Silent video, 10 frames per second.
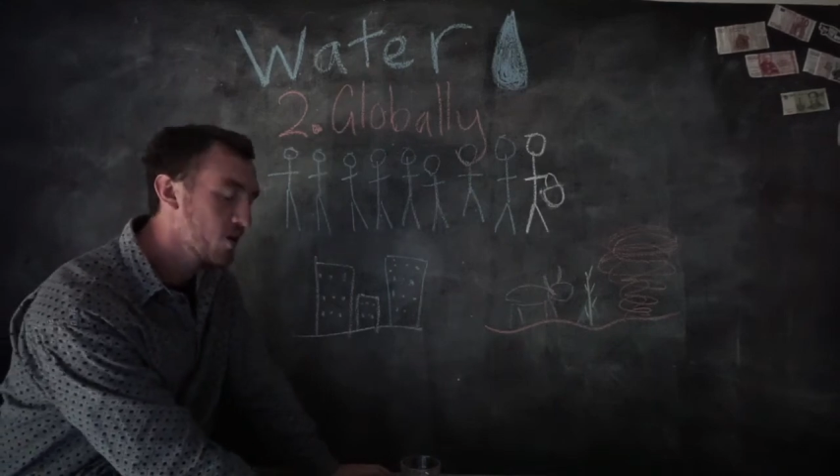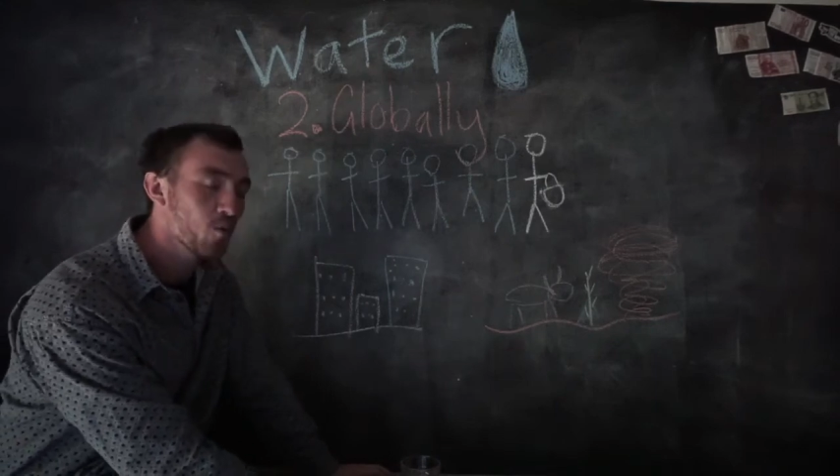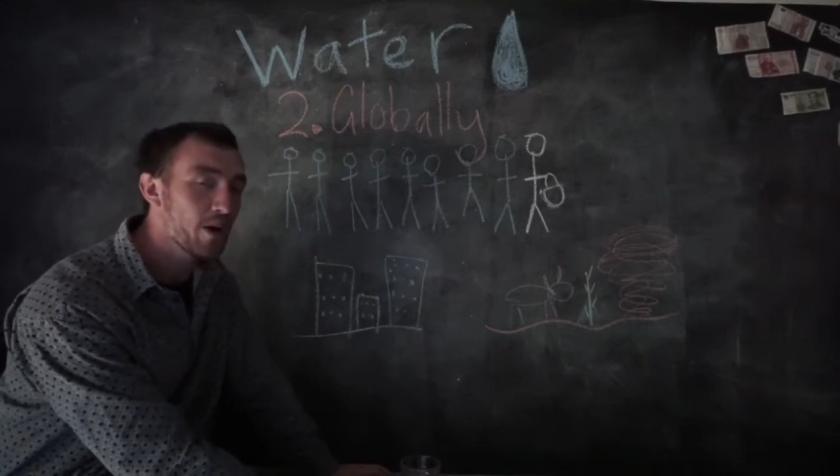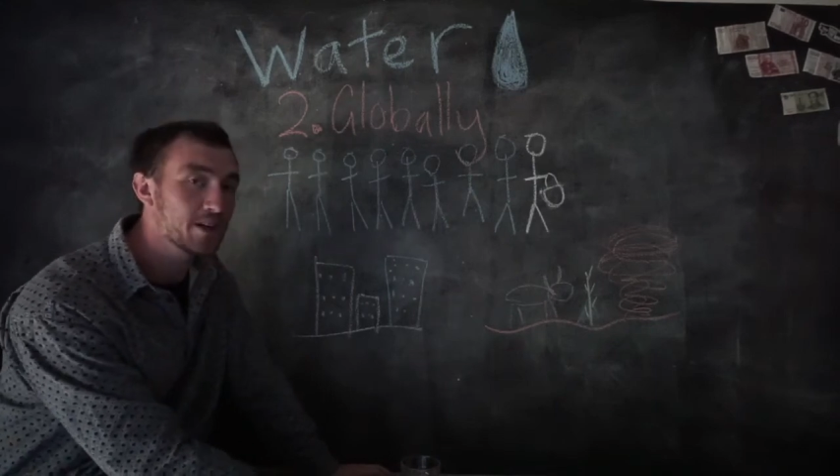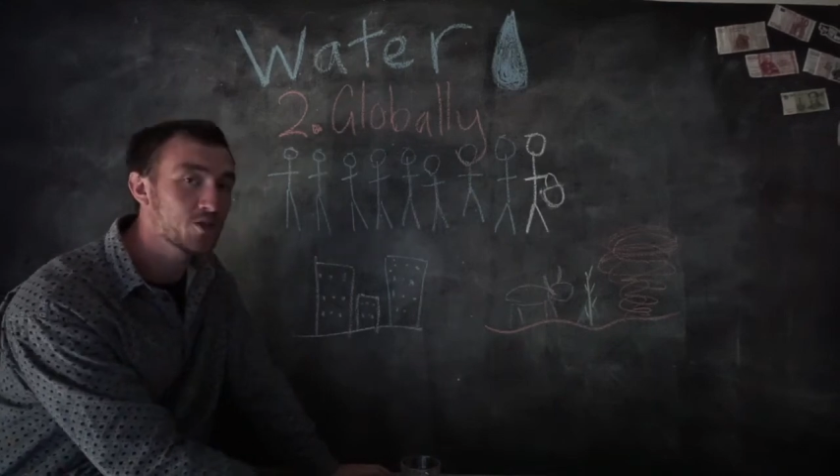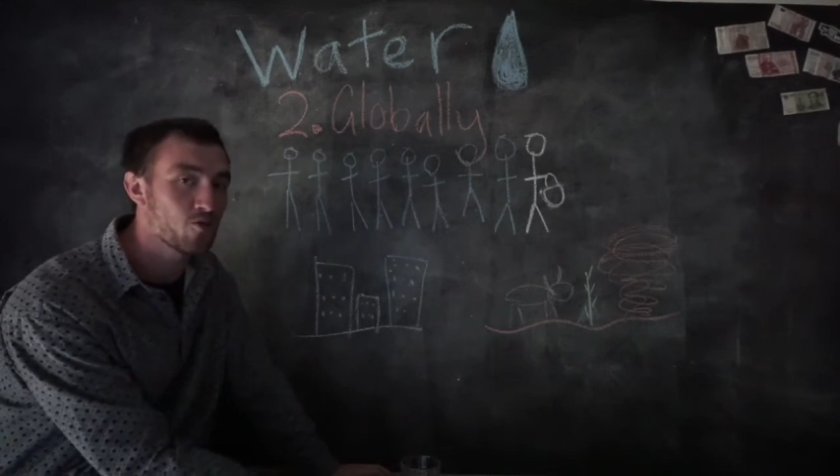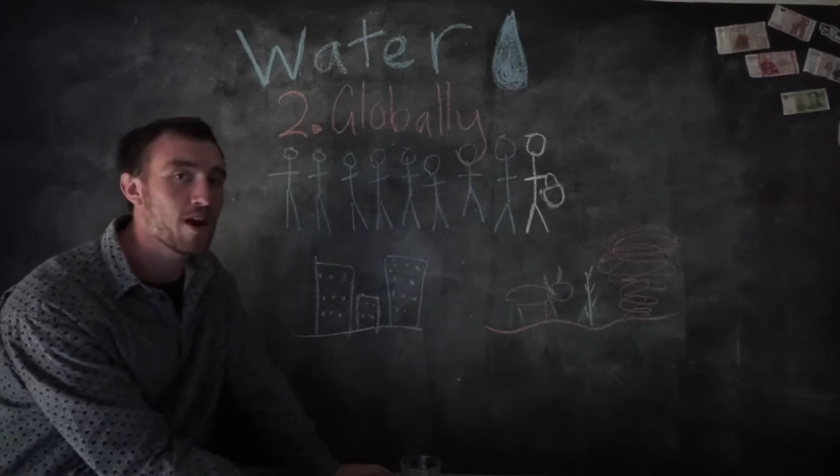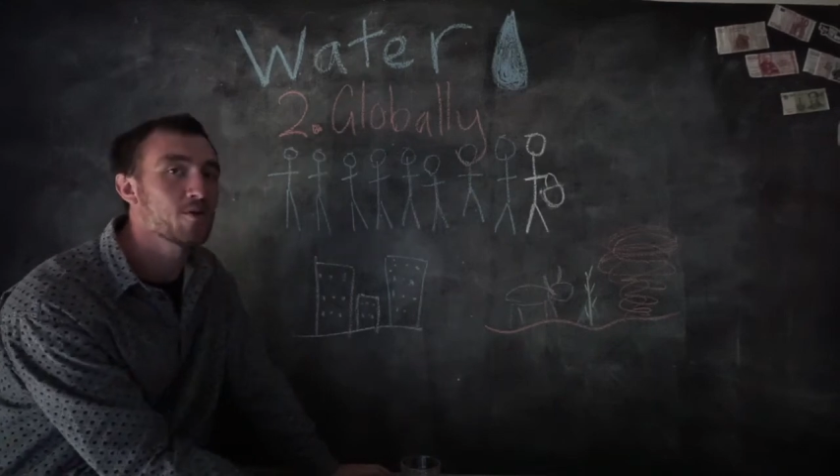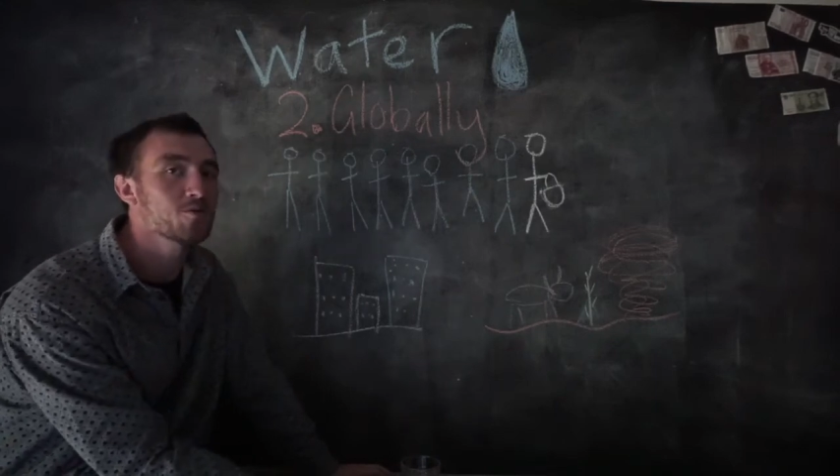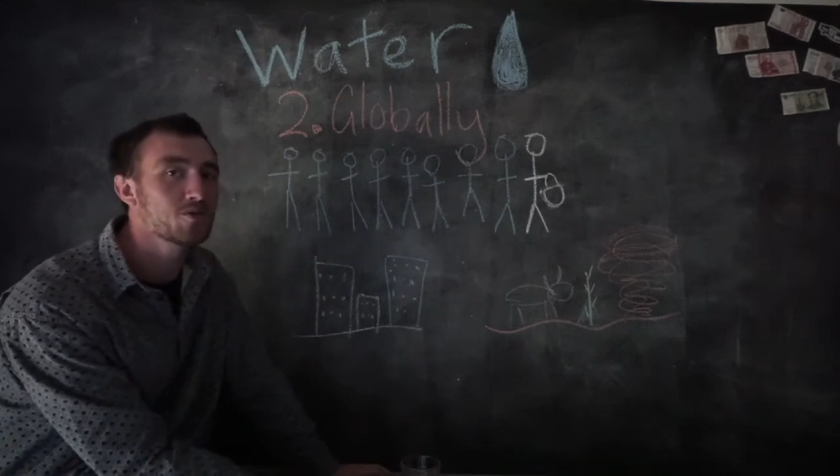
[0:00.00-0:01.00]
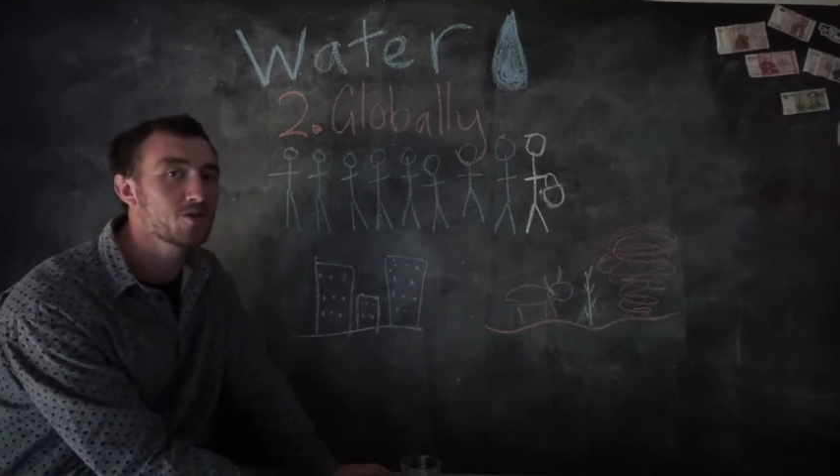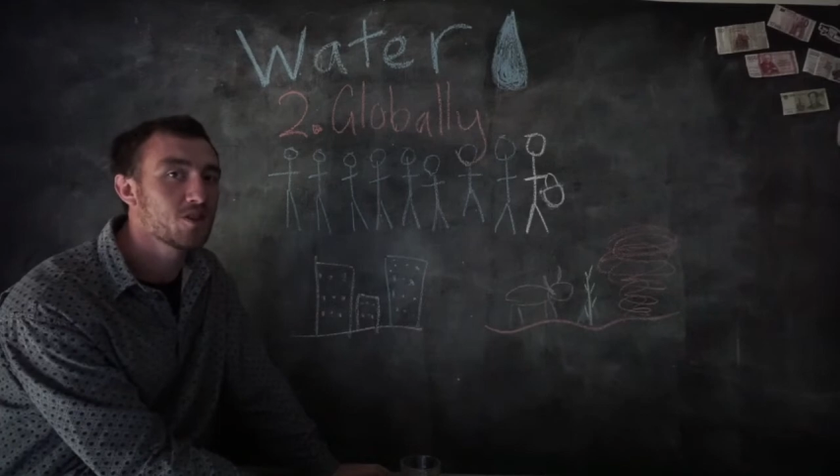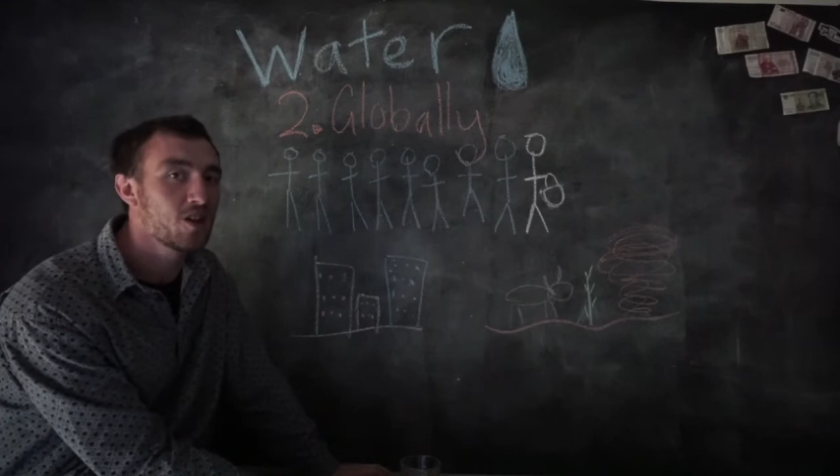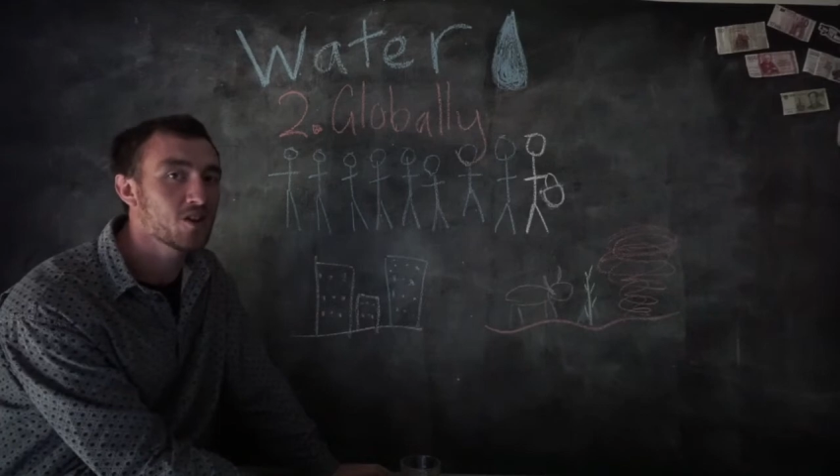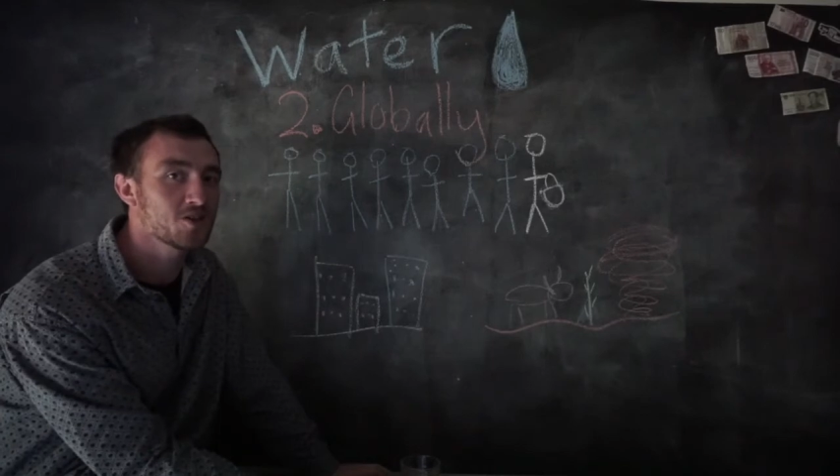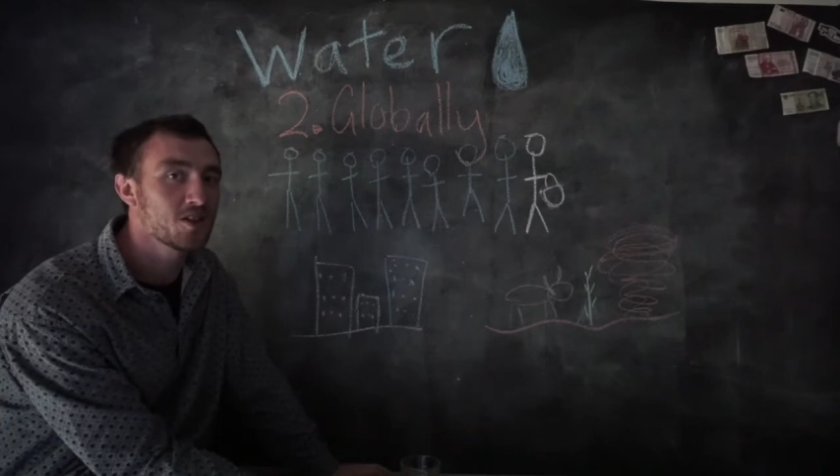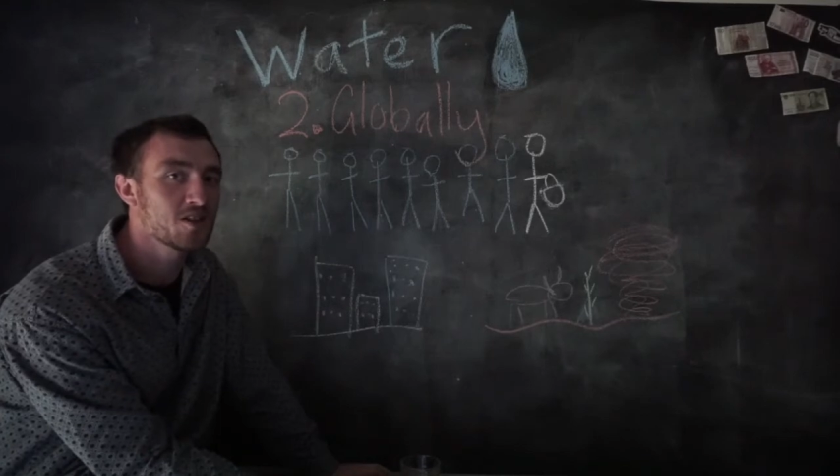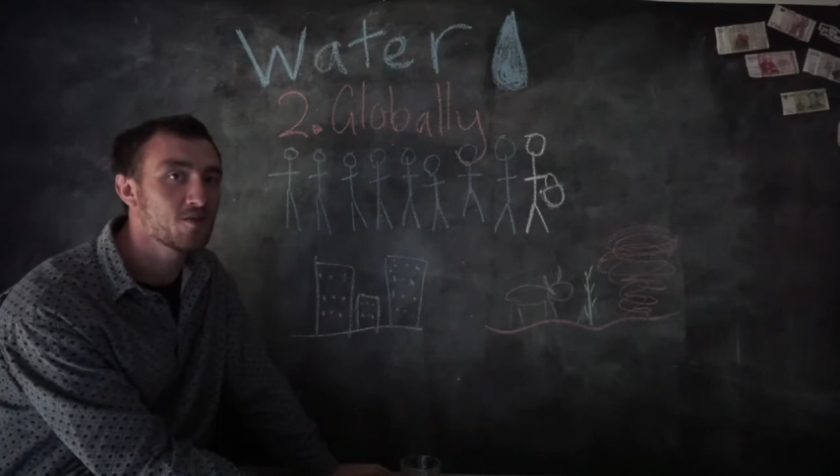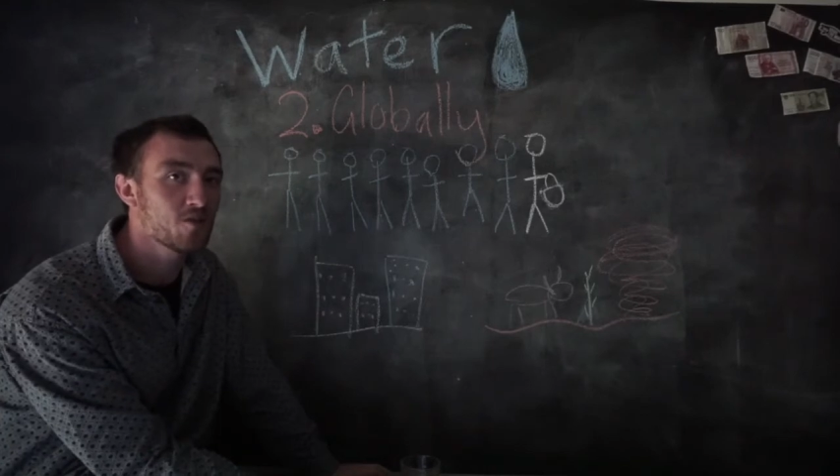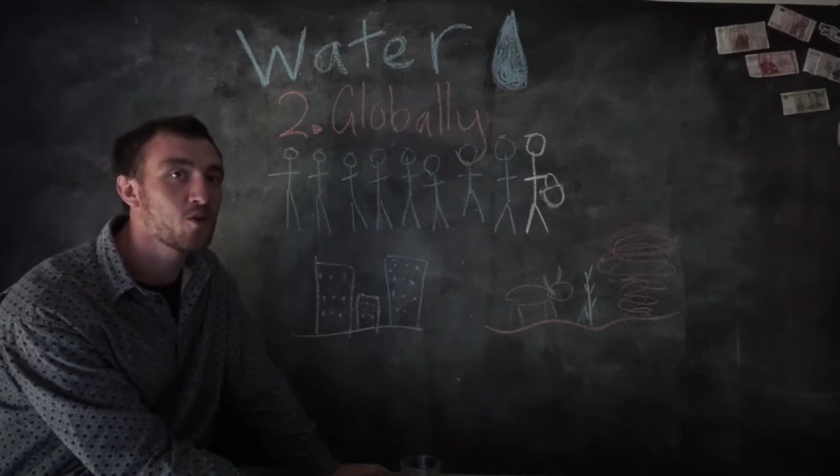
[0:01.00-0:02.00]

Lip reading: where drought lasted for